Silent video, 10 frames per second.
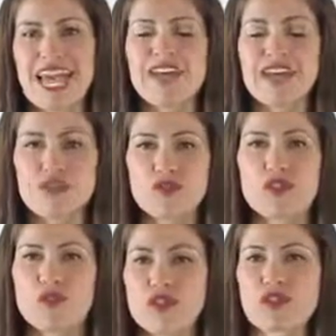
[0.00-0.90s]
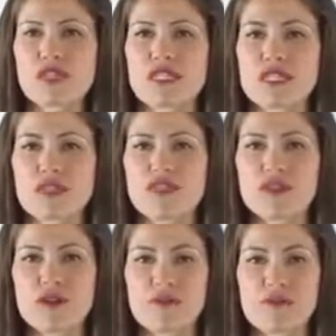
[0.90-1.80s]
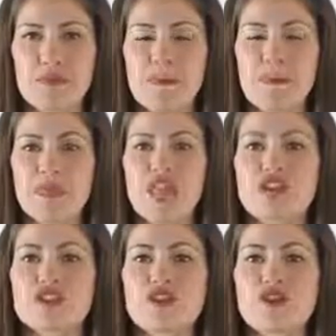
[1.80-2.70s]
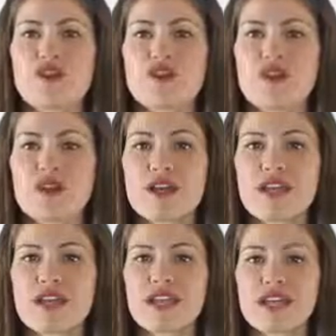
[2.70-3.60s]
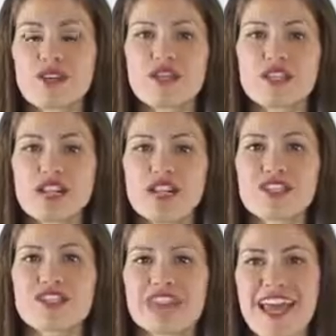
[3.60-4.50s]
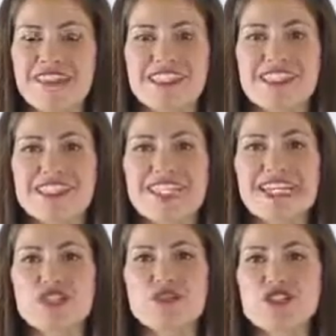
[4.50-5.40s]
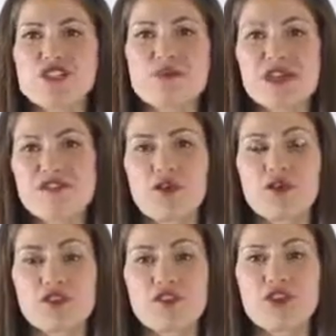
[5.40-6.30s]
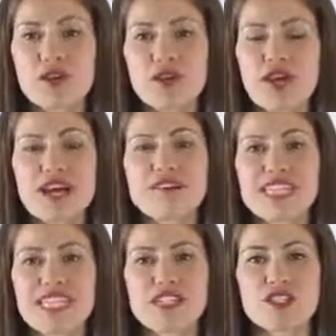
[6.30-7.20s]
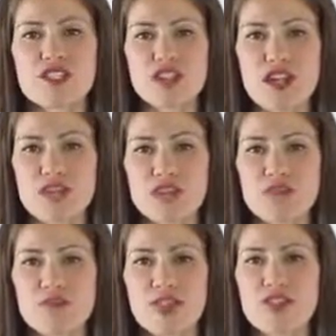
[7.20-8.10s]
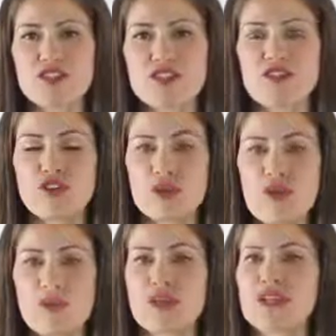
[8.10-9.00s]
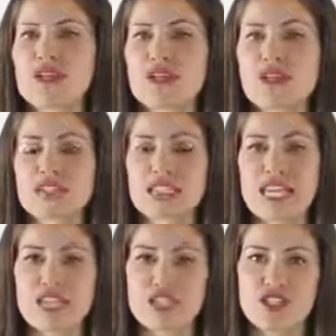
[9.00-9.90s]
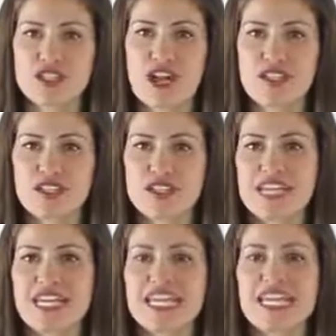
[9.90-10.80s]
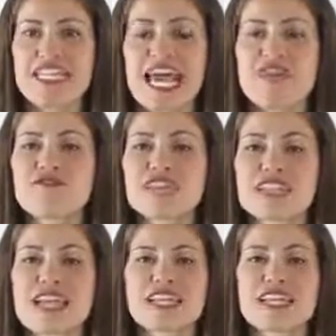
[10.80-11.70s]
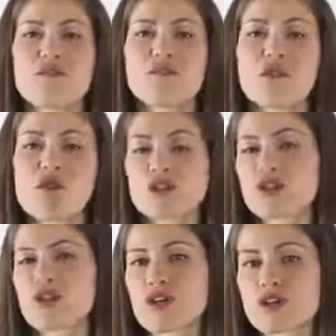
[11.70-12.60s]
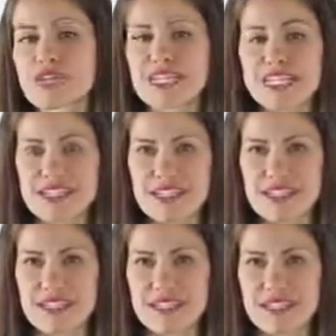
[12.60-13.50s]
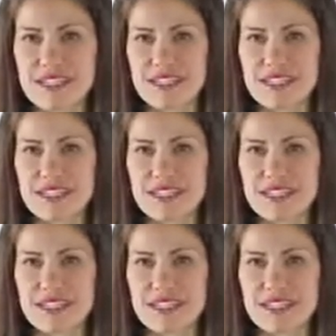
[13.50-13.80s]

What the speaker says: And that's really what they're listening for. So in order to understand this, let's do a little bit of a review of sentence stress. So if you remember, sentence stress is emphasizing important words in a sentence.